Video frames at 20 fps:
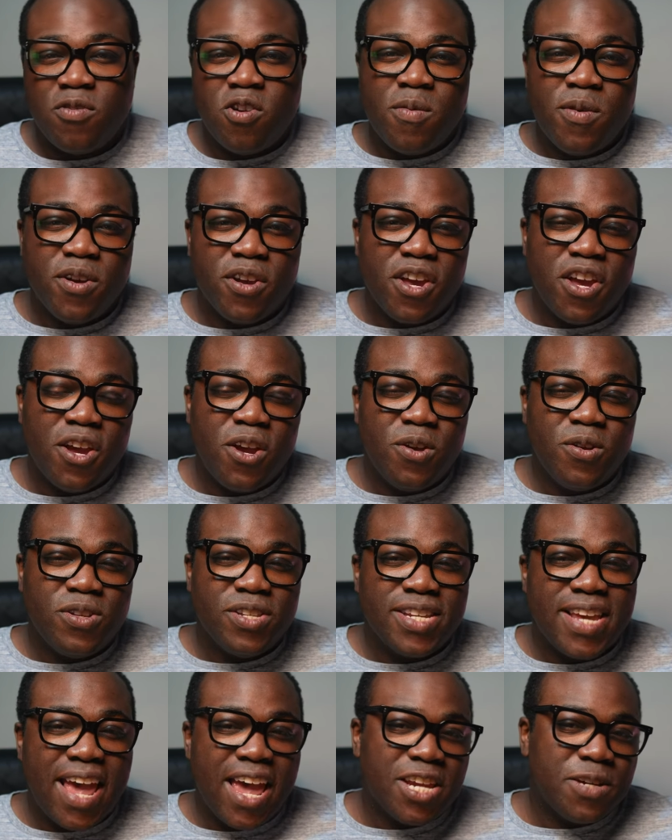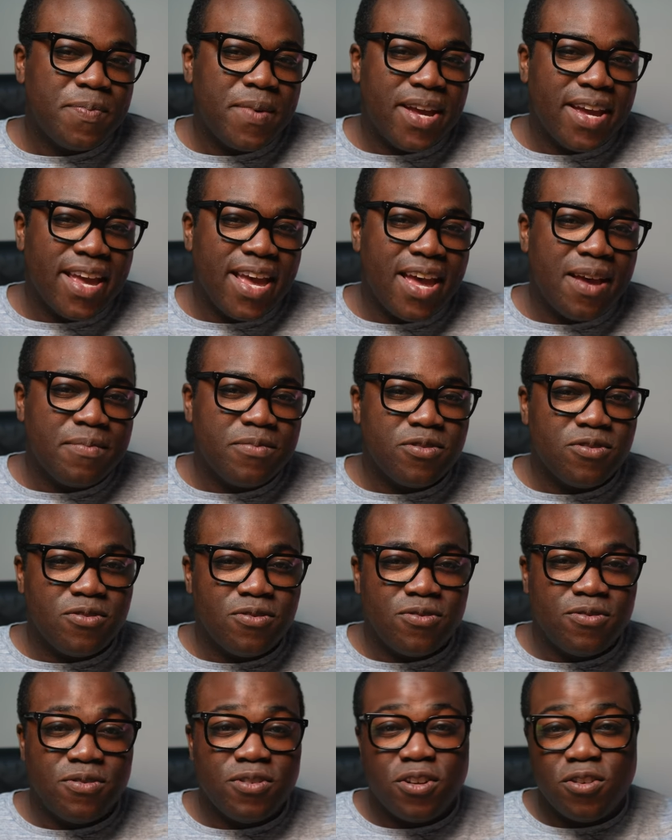promo codes, cashback apps
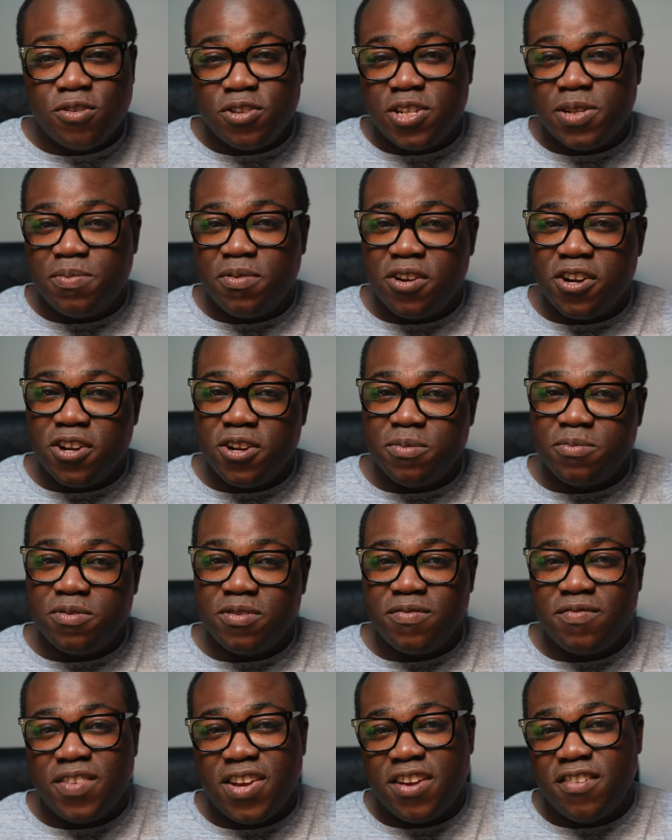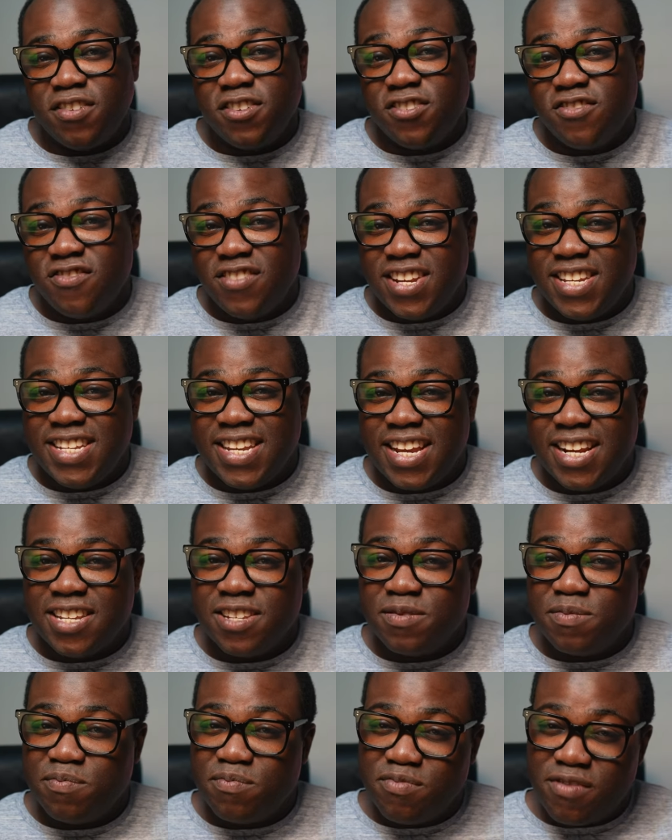or loyalty programs from various
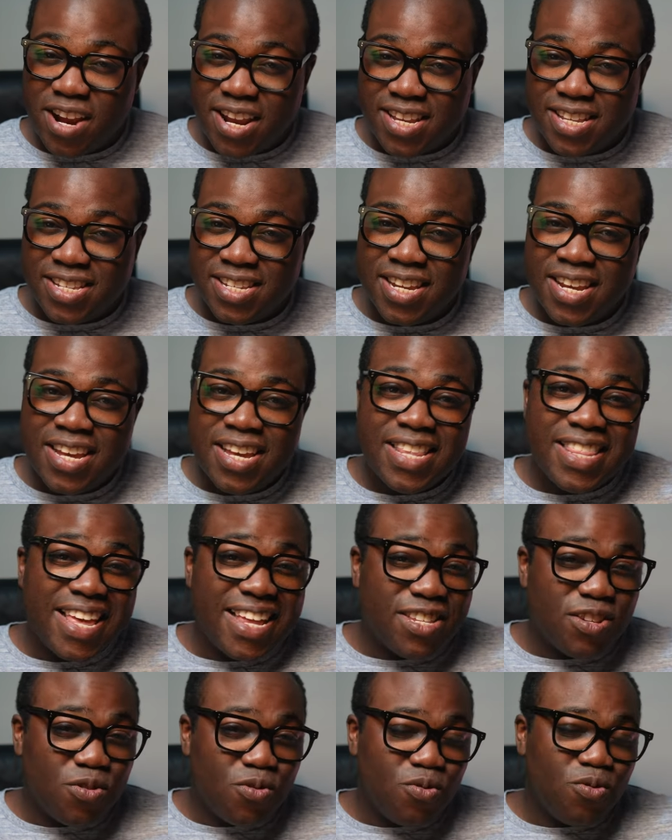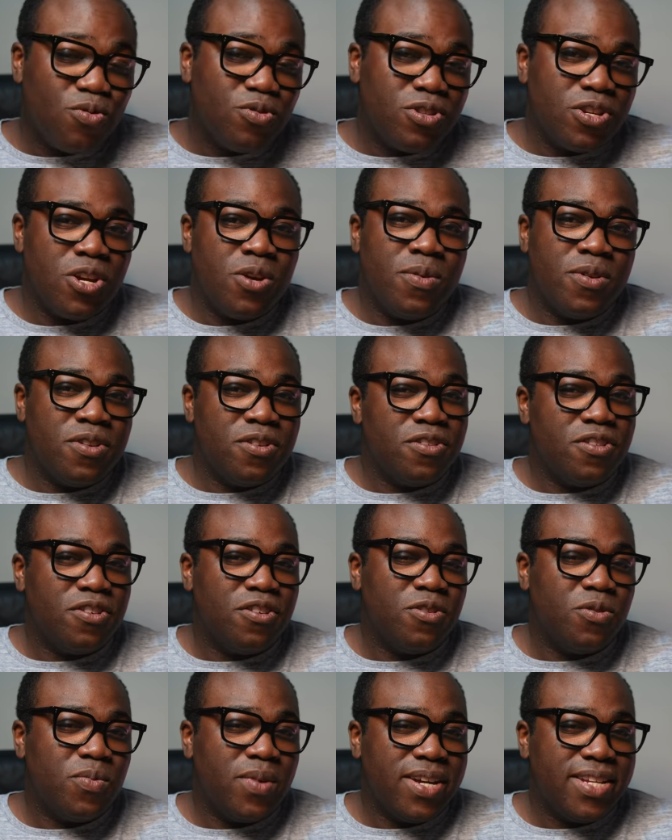retailers and brands, that's also another
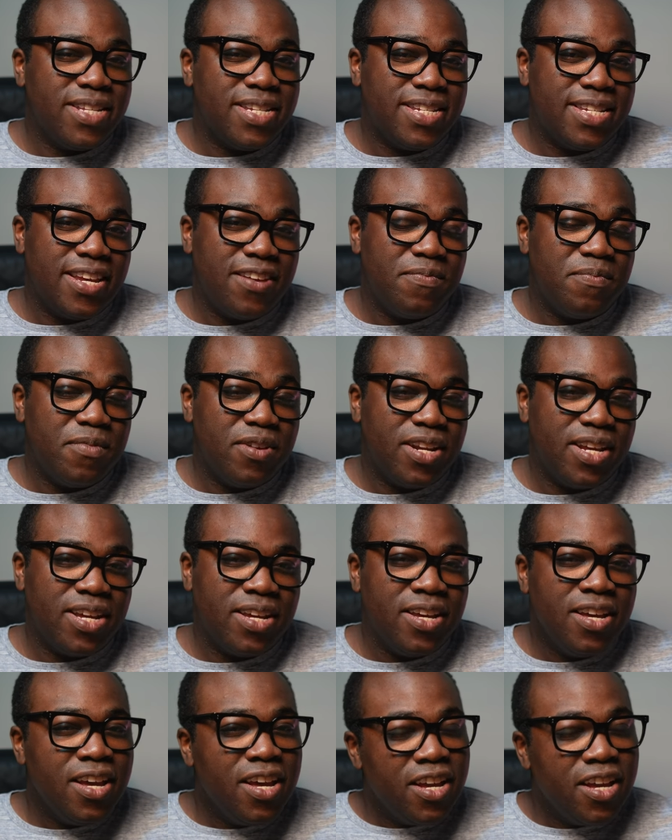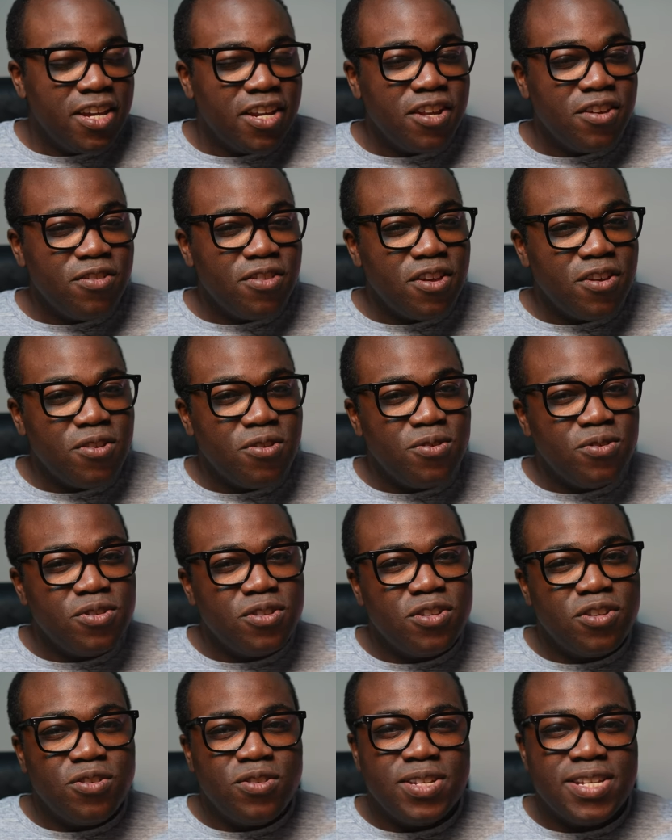good way to save money. You know
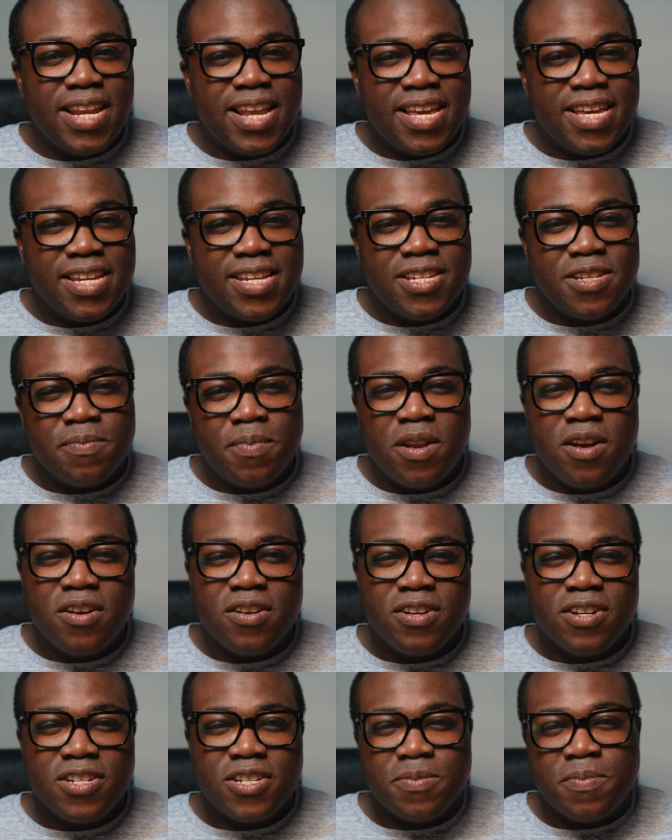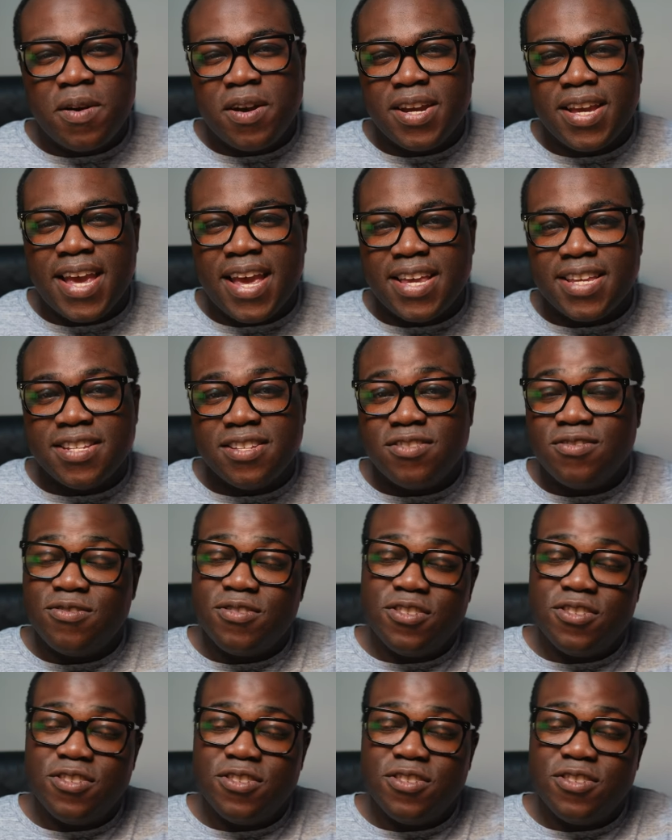those newsletters, blogs, podcasts